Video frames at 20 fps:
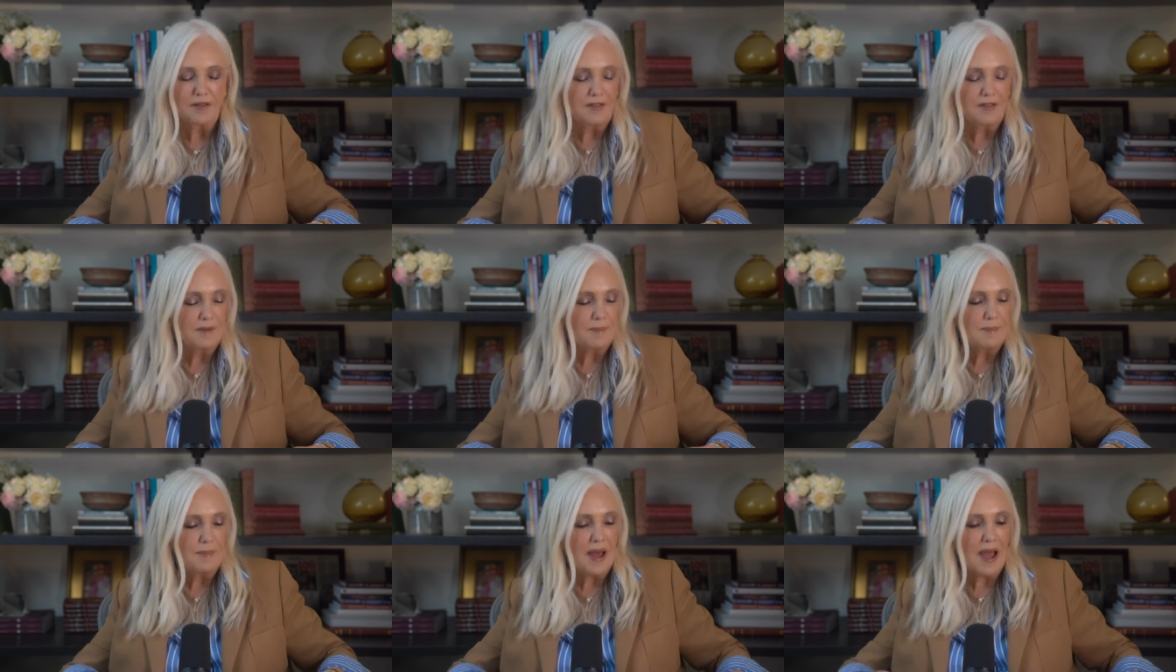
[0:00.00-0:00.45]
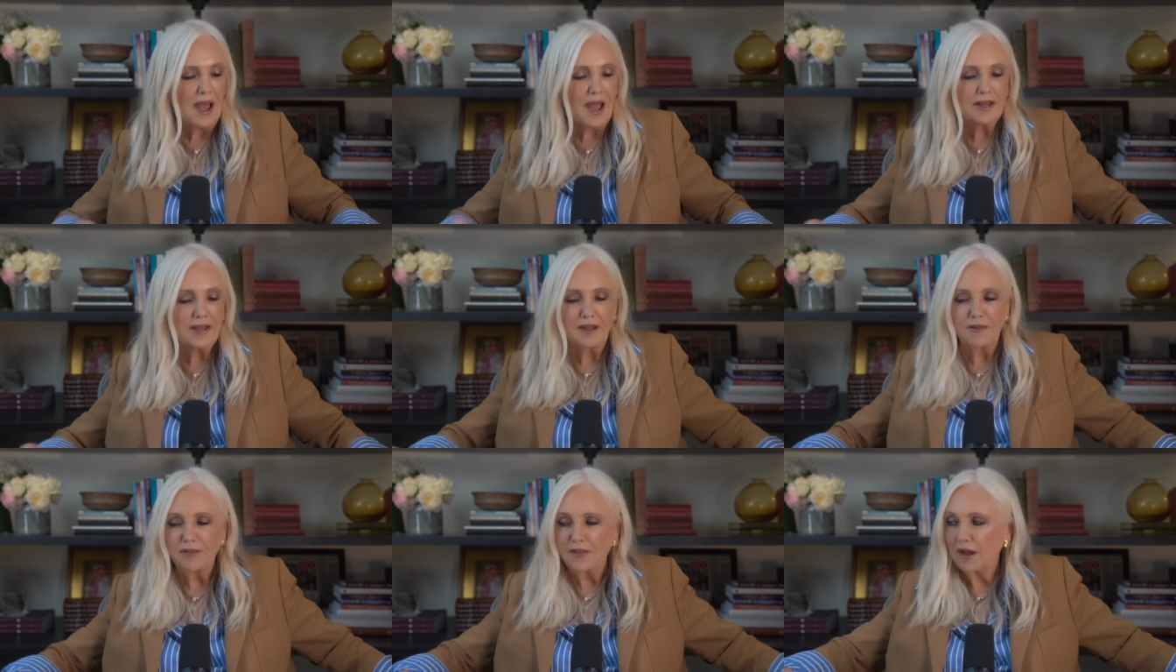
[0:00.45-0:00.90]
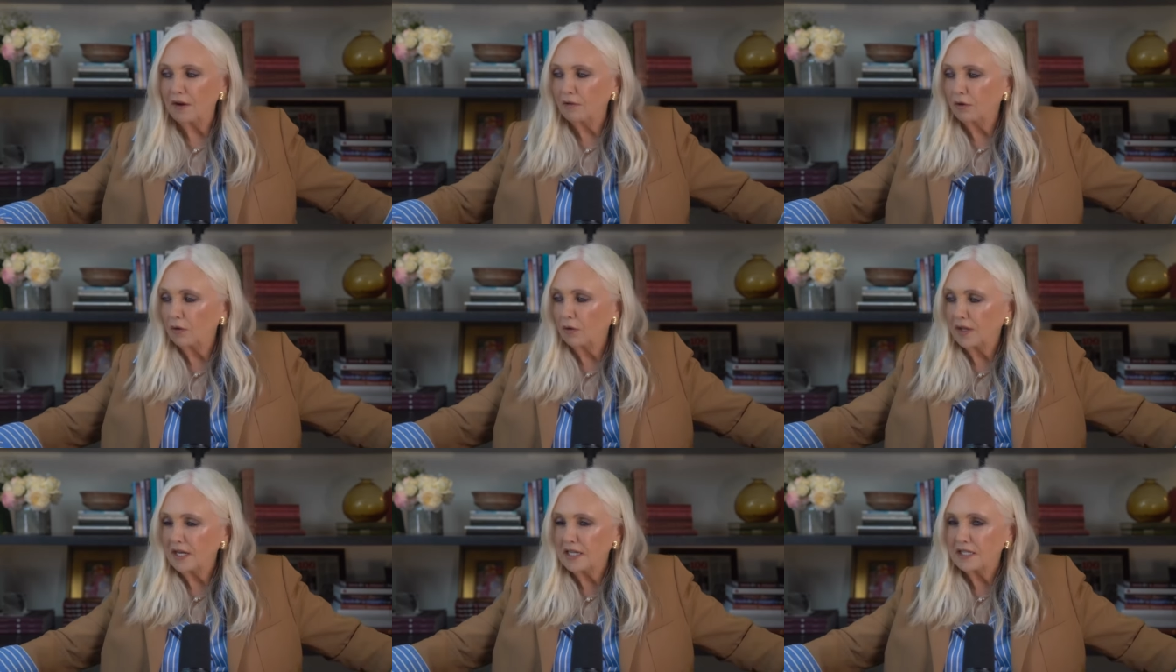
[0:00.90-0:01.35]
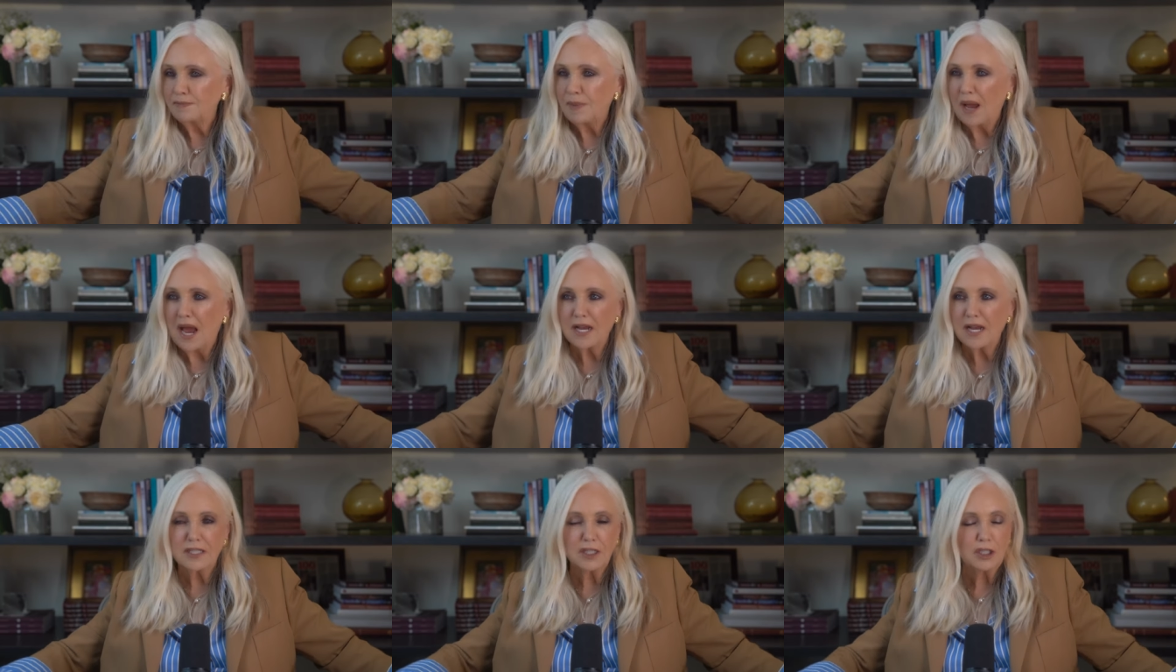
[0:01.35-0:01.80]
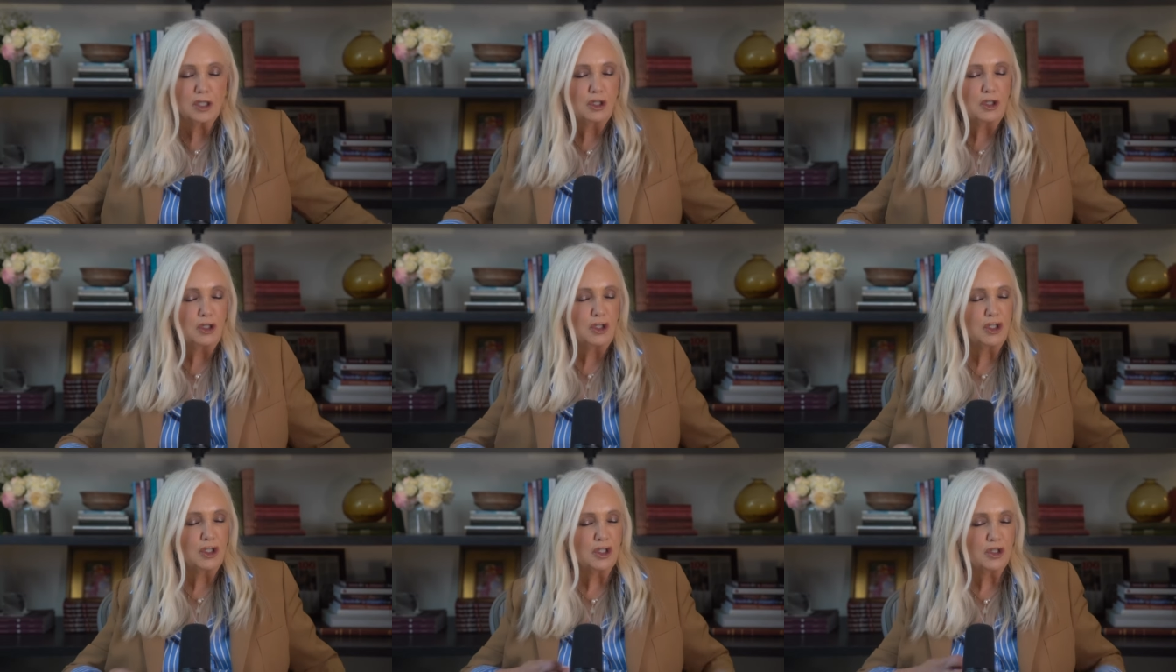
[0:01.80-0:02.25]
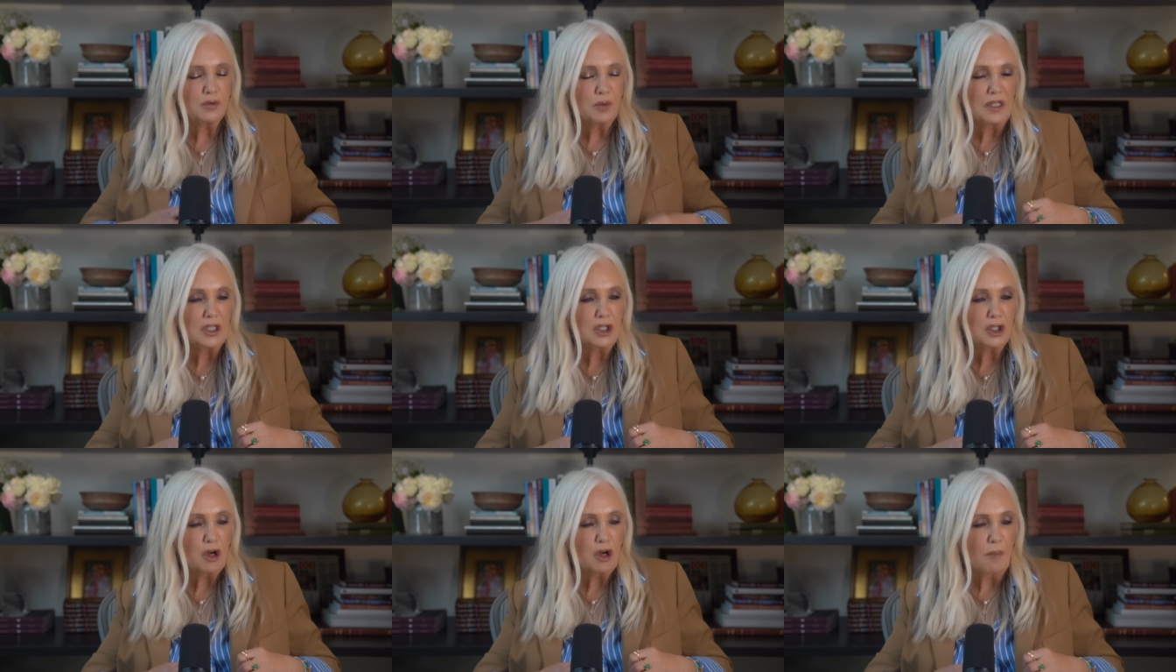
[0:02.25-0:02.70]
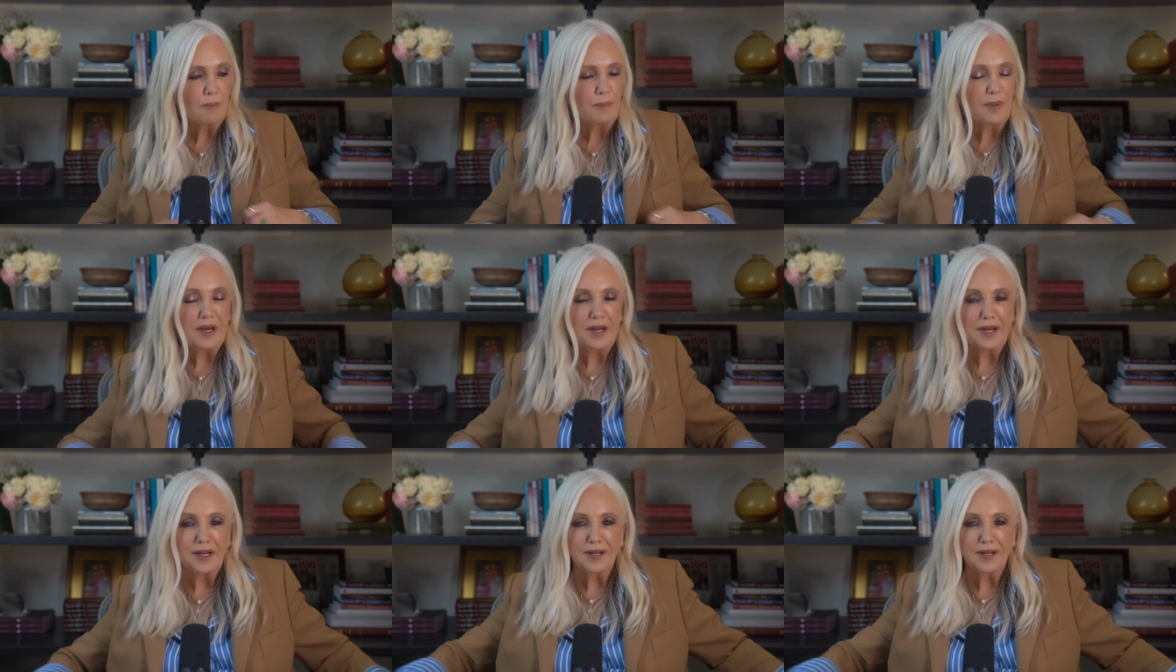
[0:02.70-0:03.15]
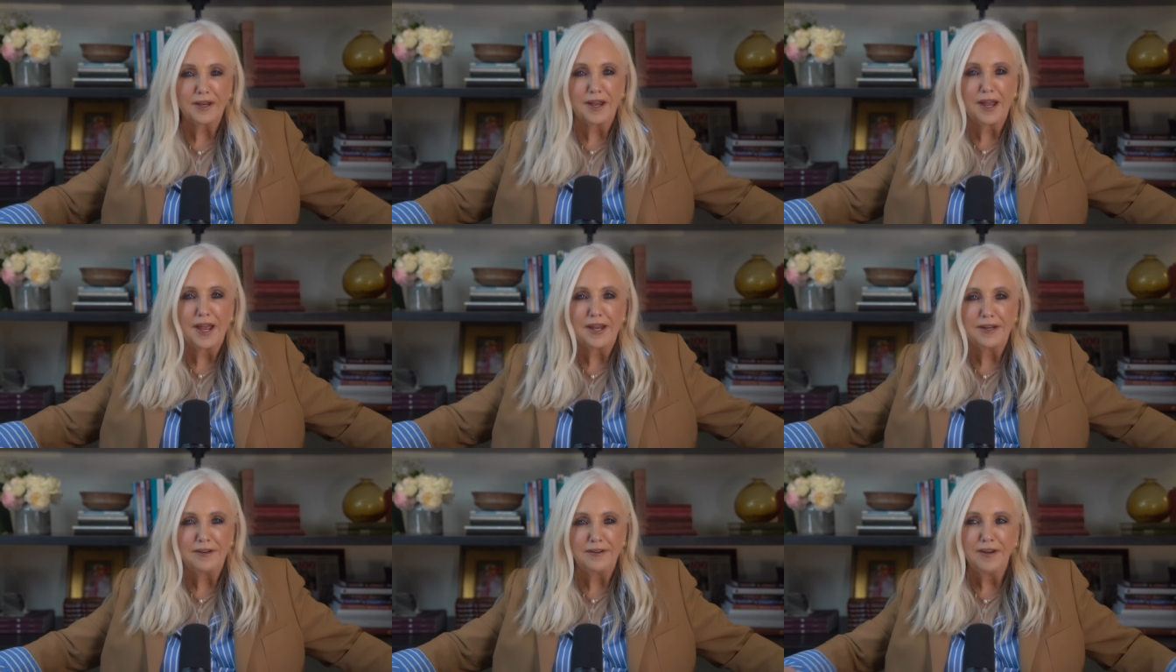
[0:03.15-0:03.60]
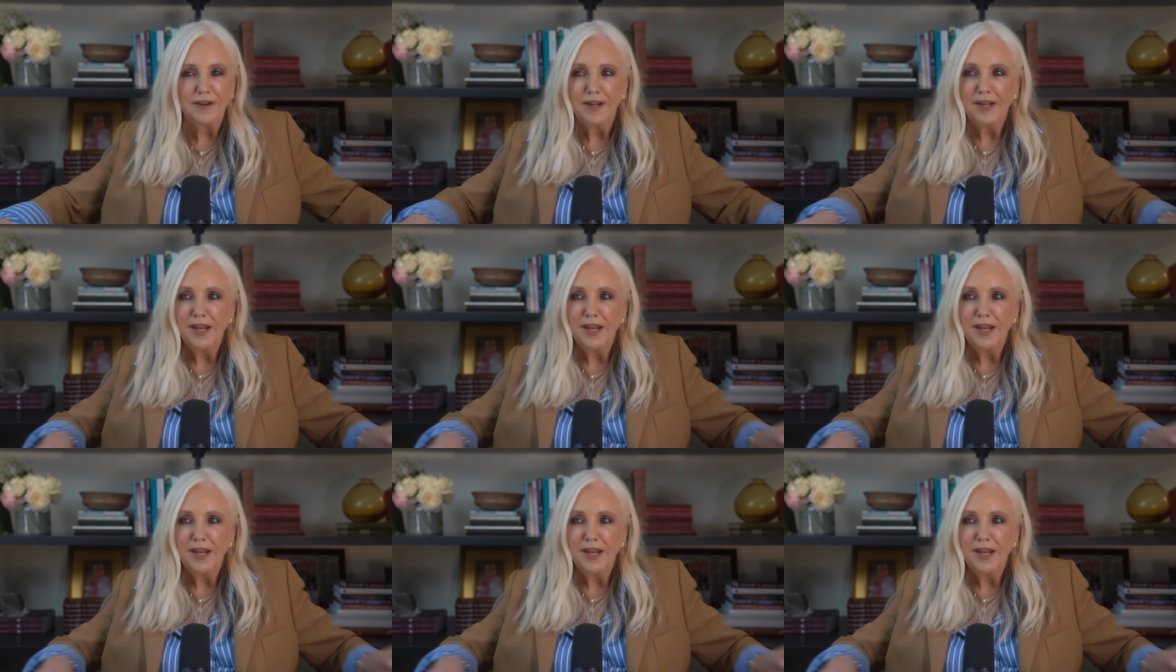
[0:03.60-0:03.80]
the back and there are all these bags because you just went shopping and